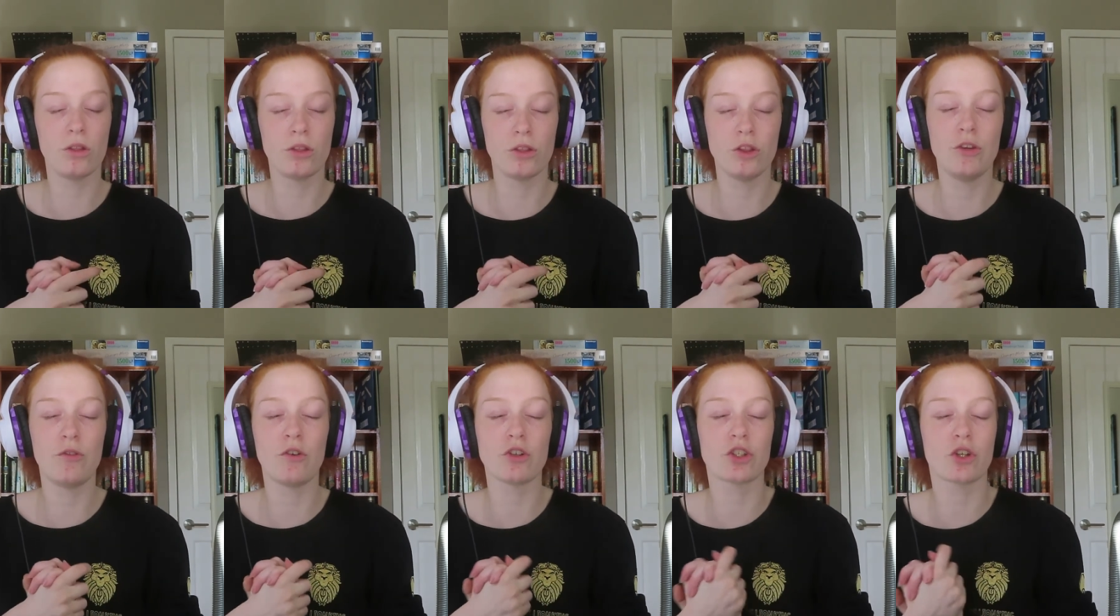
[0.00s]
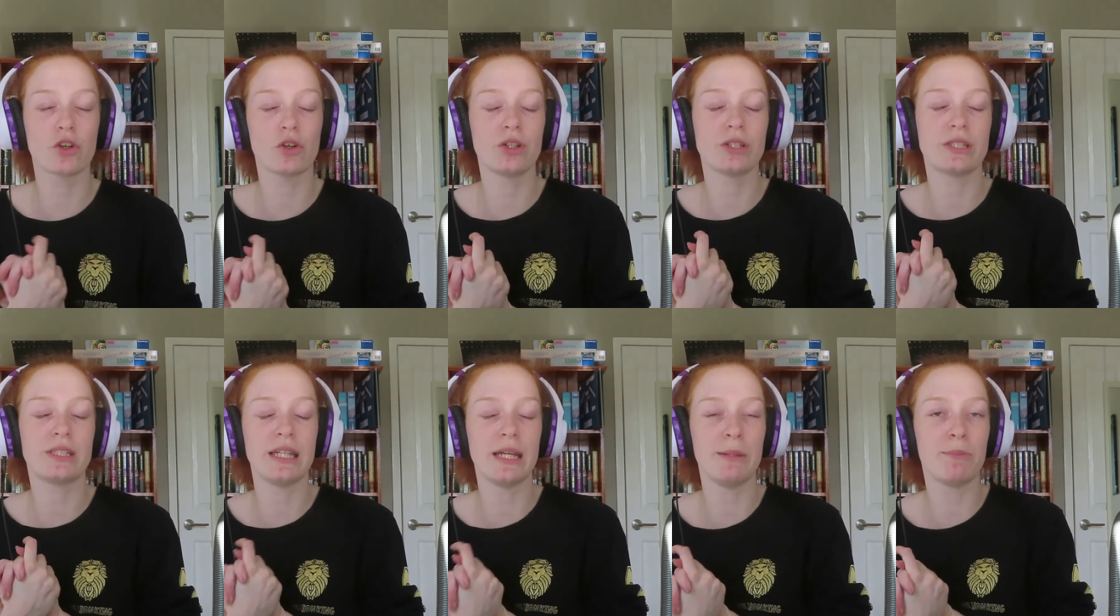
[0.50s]
You've also got
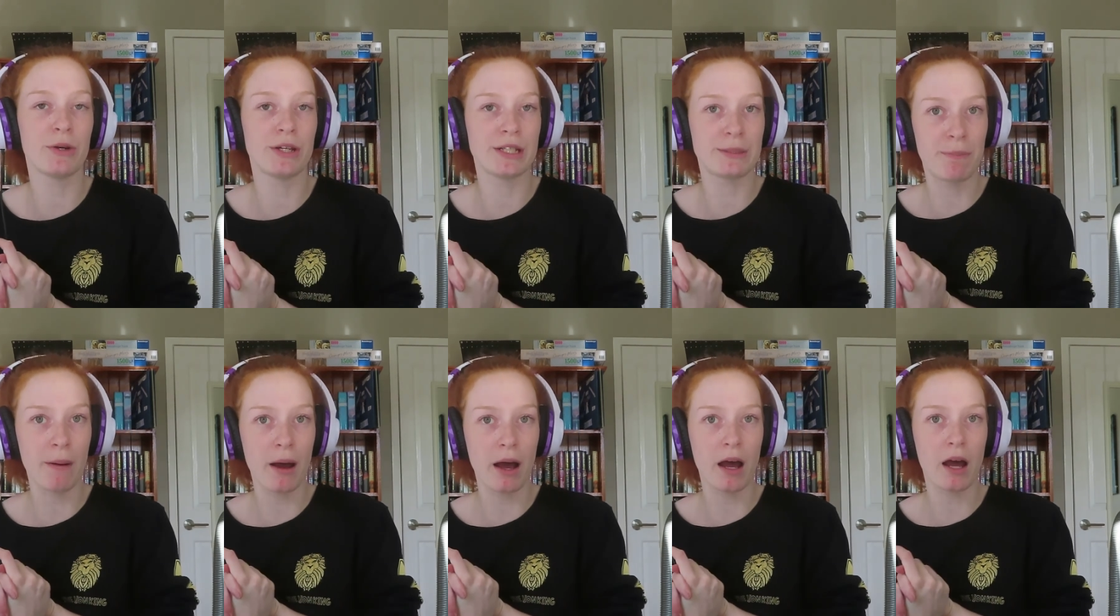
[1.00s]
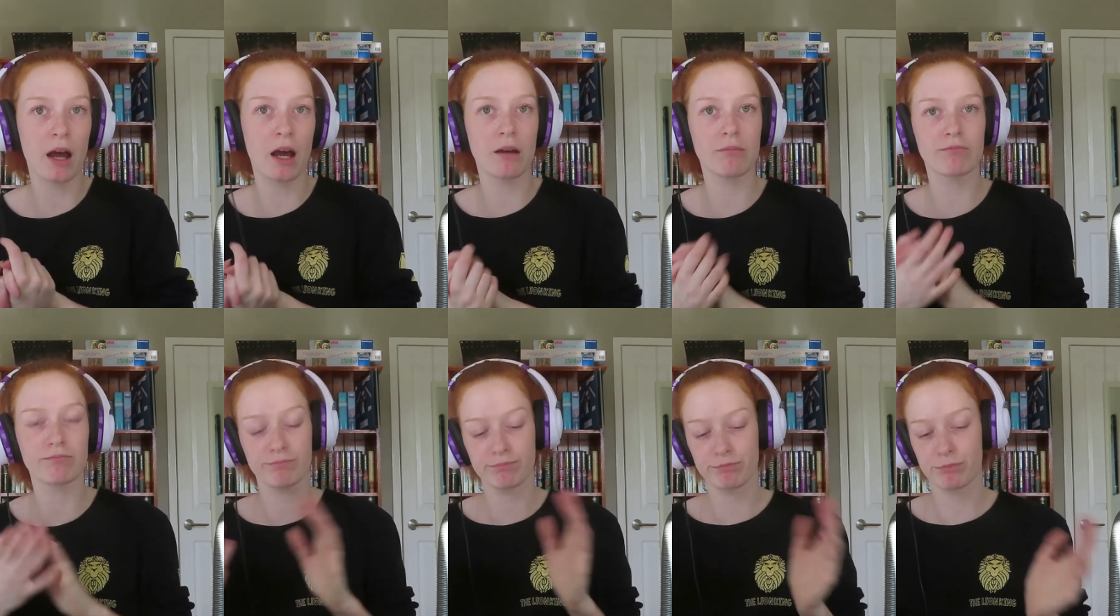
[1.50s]
a Seabreeze
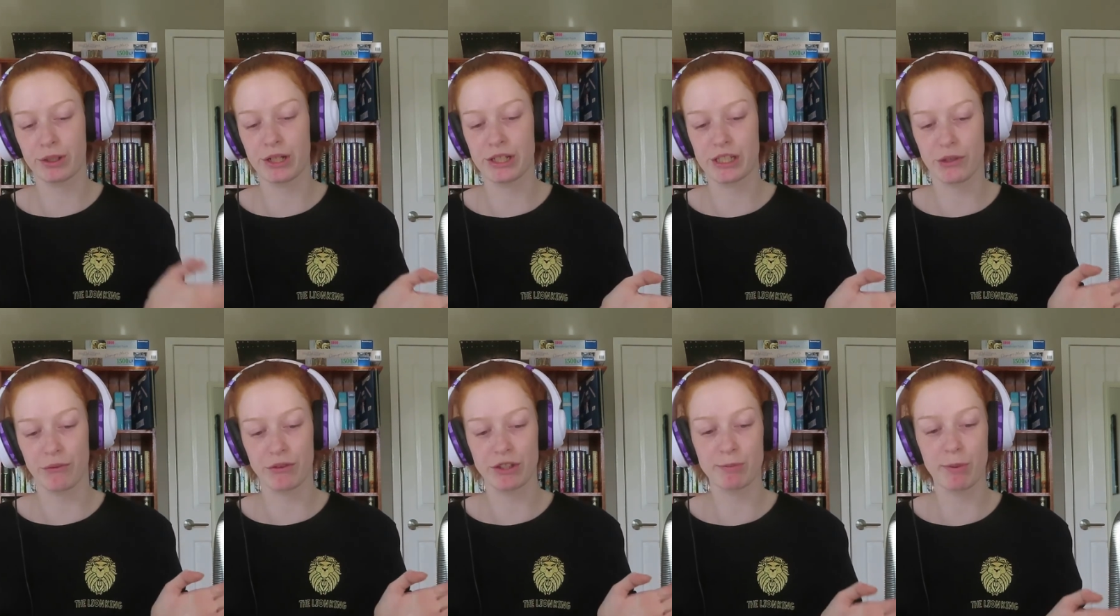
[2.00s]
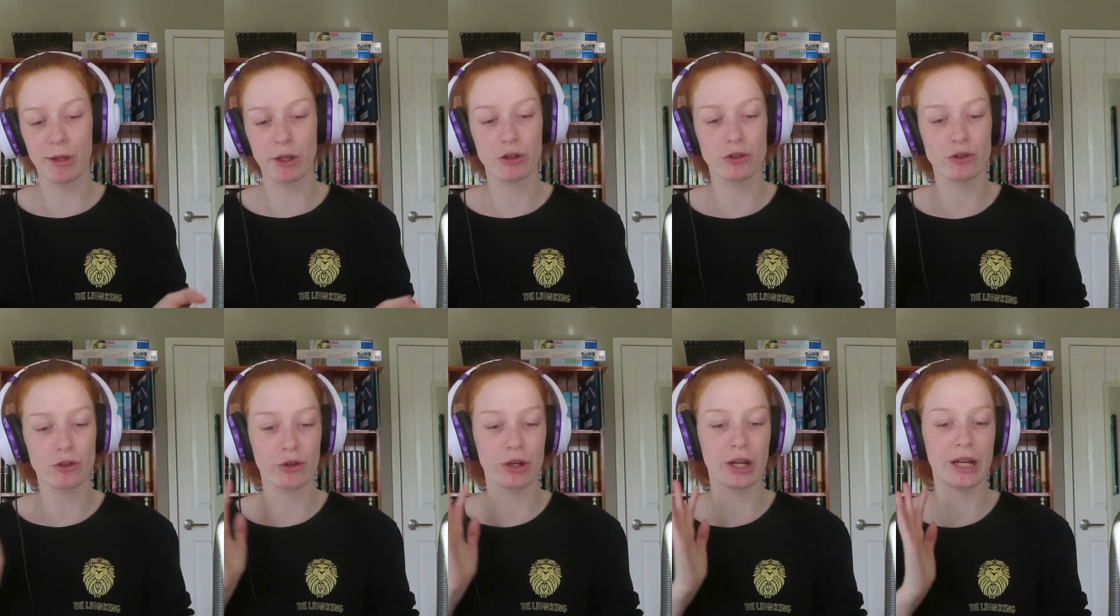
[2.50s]
Bar, pretty
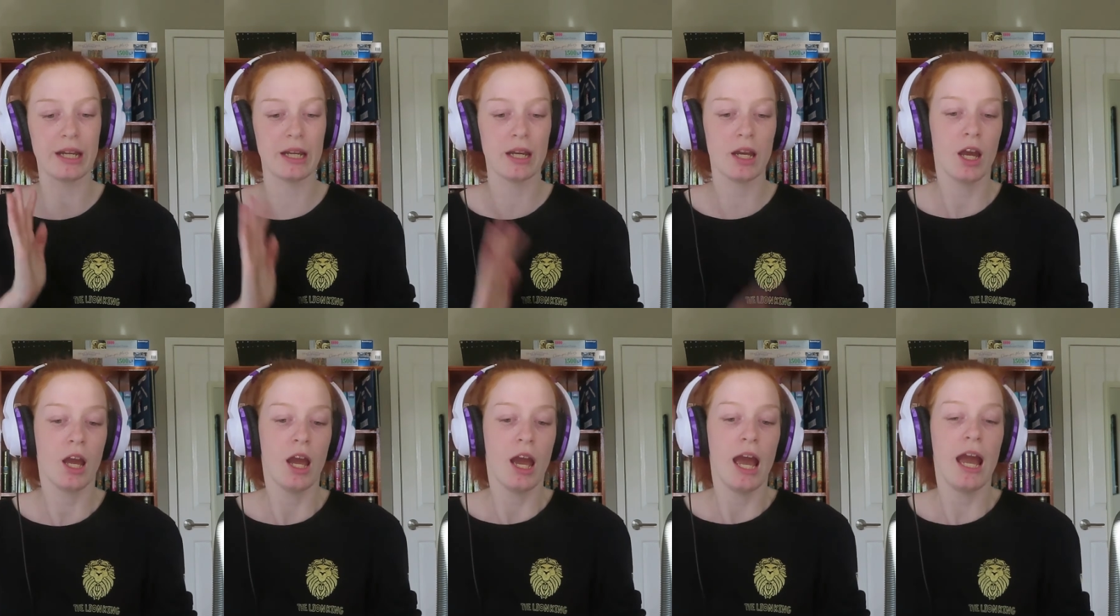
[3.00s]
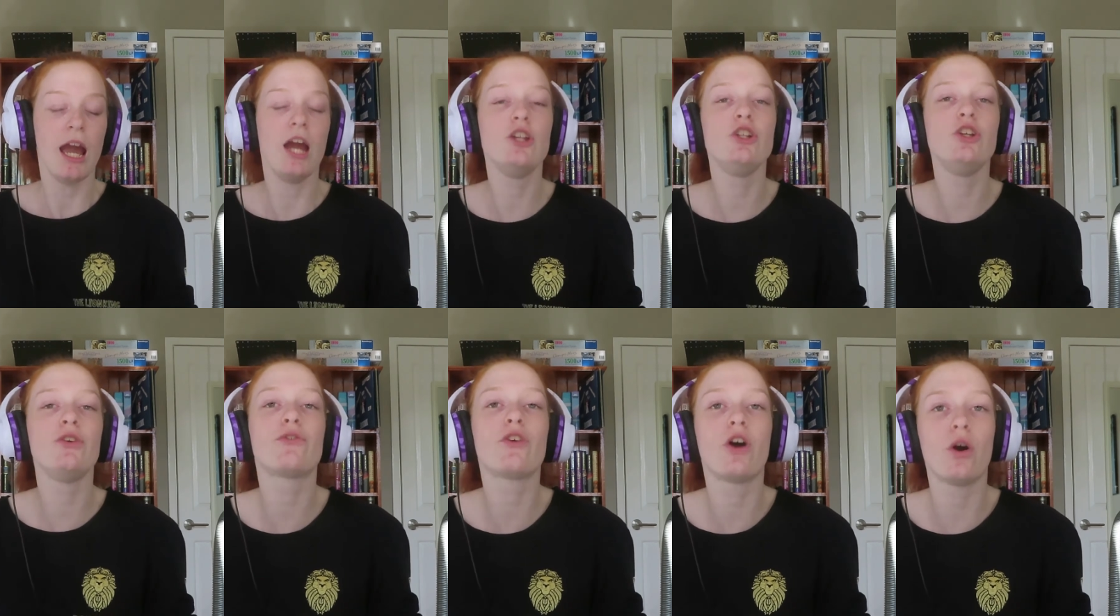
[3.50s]
self-explanatory.
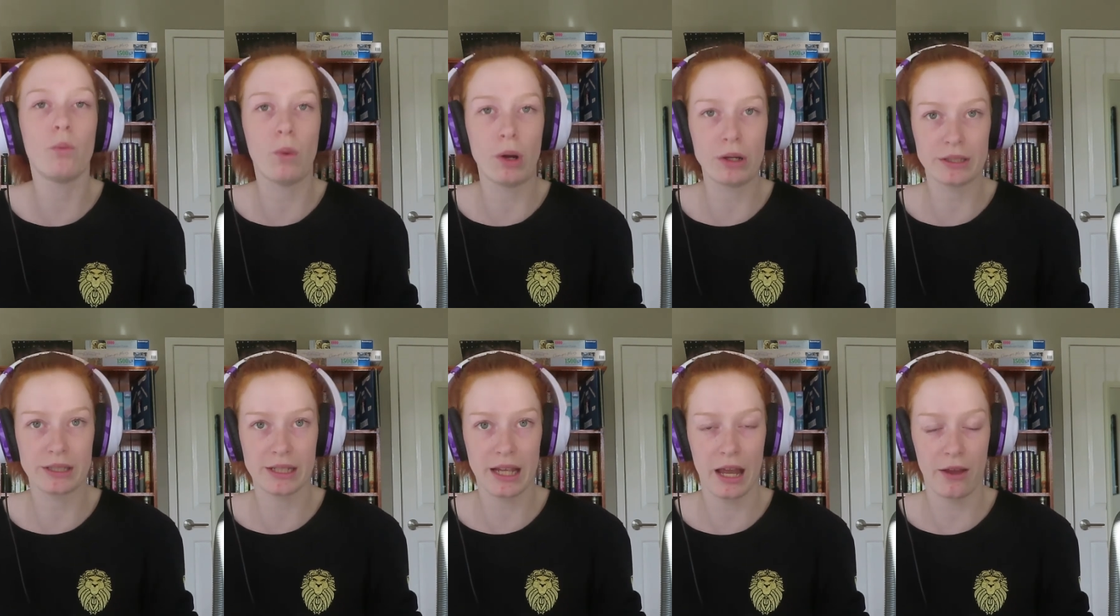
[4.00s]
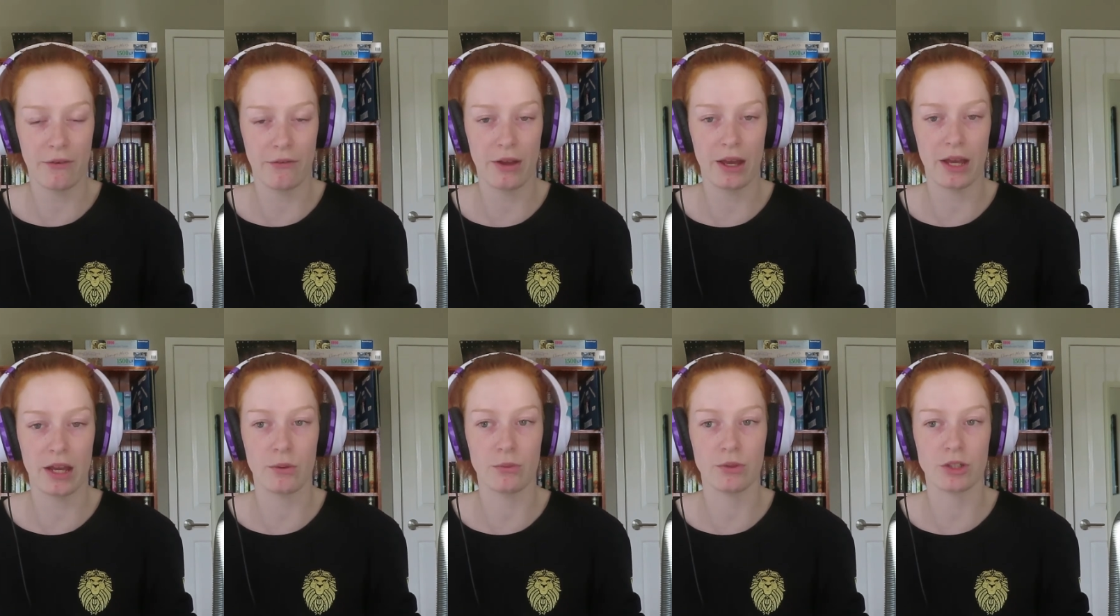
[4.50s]
And you've got Walt's
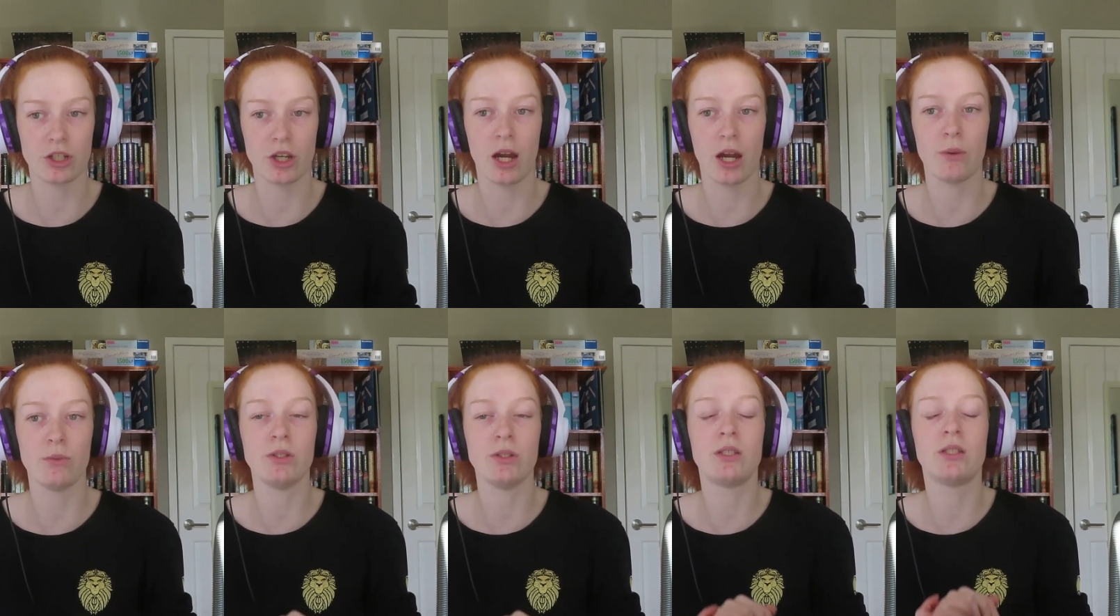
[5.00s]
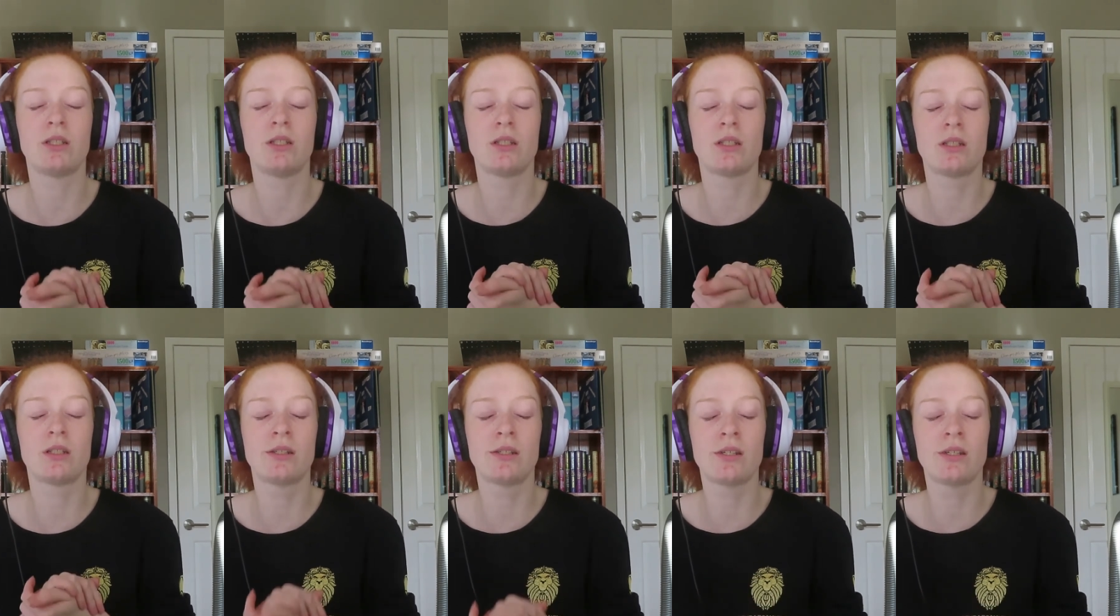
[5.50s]
Cafe, which I would
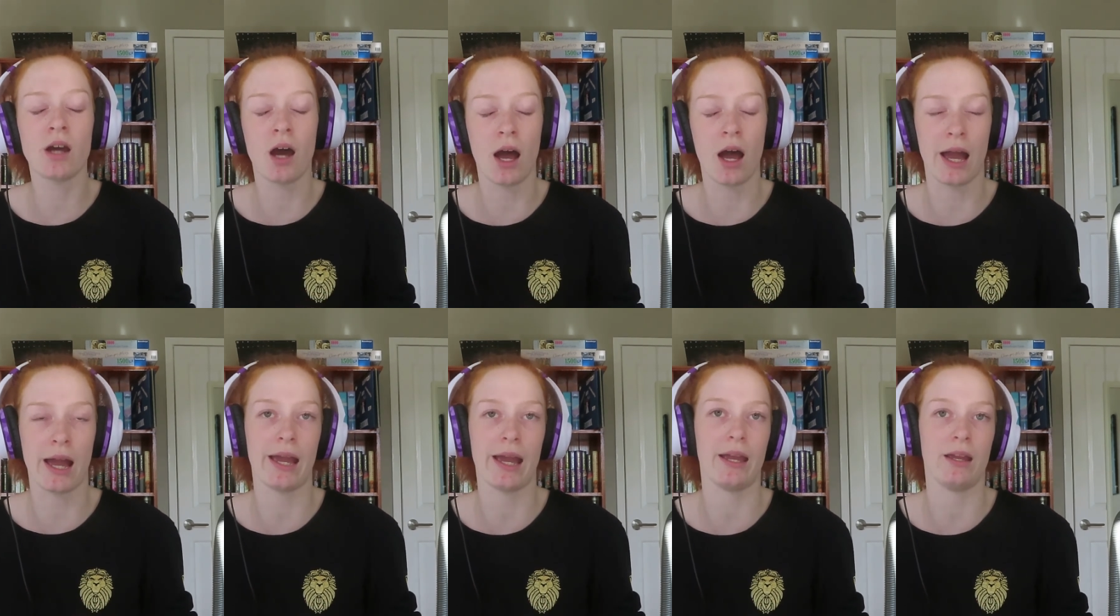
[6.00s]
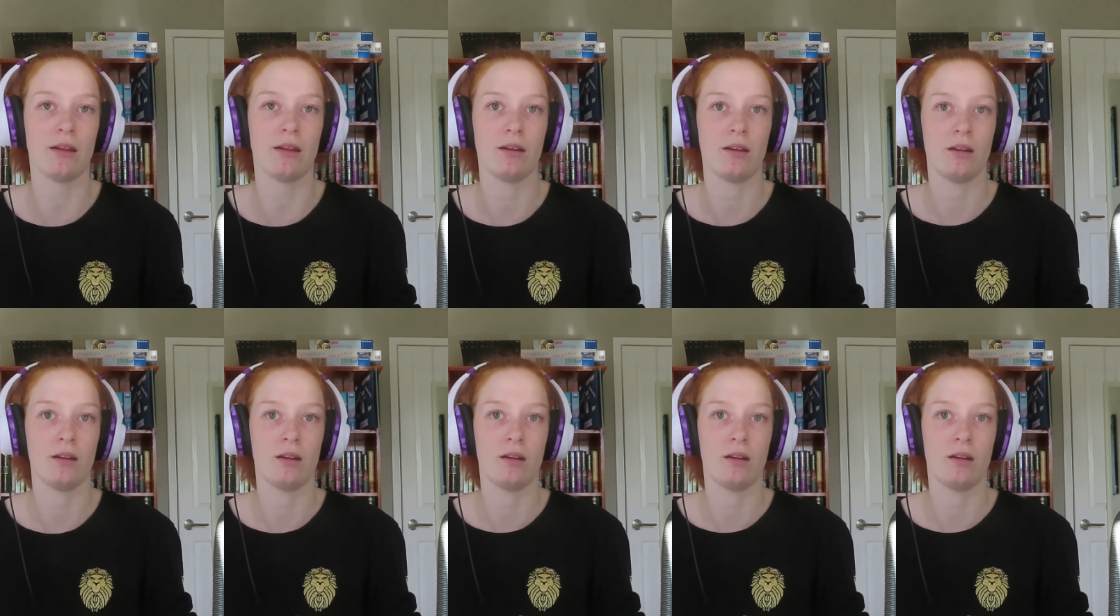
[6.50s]
die